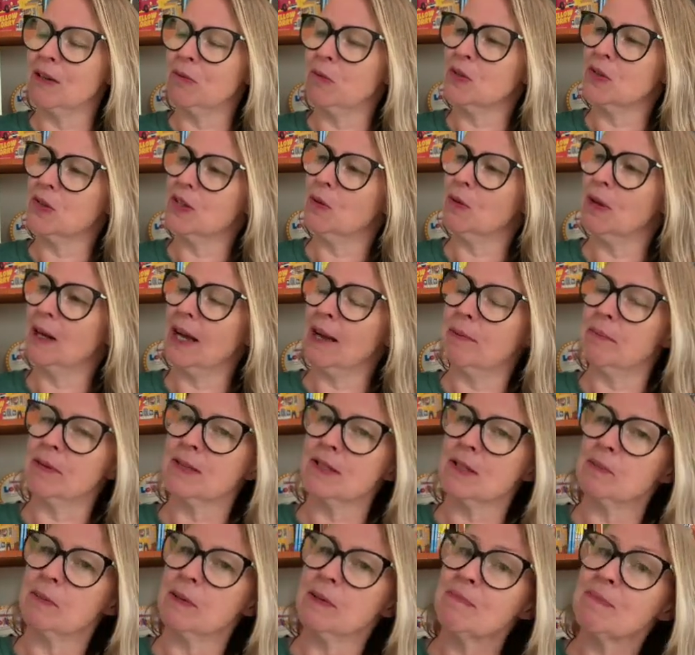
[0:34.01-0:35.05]
We'll see what
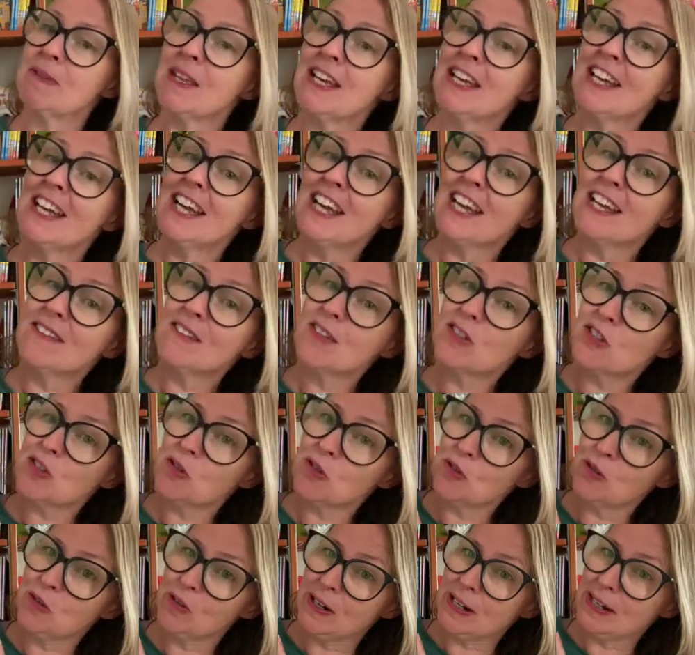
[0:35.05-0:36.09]
happens. But in the
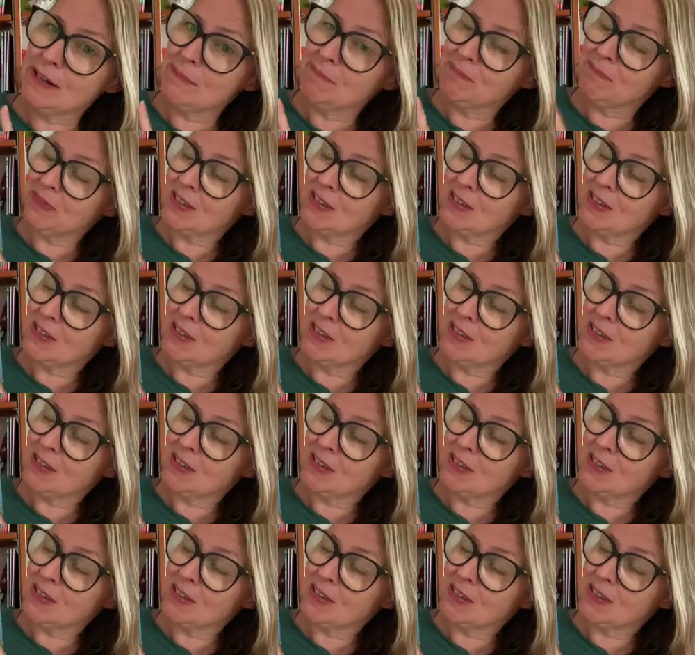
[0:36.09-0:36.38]
story,